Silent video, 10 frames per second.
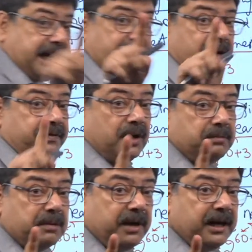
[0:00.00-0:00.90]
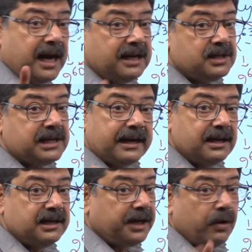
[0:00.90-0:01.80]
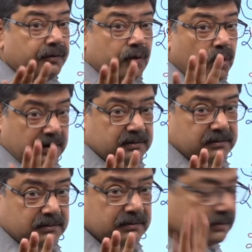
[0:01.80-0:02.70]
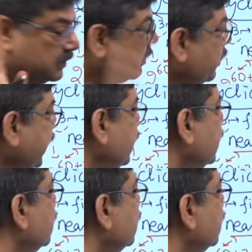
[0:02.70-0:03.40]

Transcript: again, if you remember, it has cyclicity of 4. All right,